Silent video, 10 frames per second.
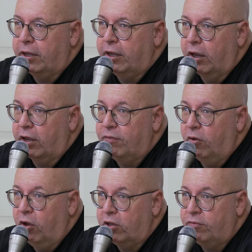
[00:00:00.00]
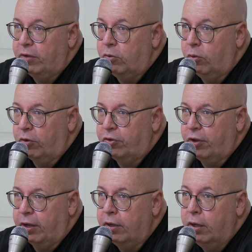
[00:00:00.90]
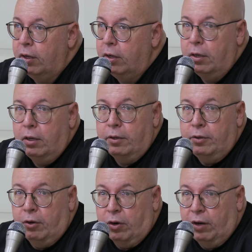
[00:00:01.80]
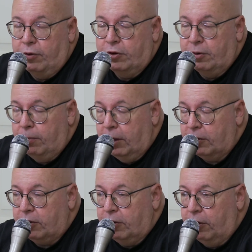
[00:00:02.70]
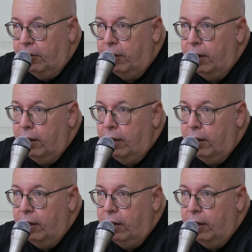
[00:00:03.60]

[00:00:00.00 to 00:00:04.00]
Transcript: taking like a philosophy course like nearly every semester,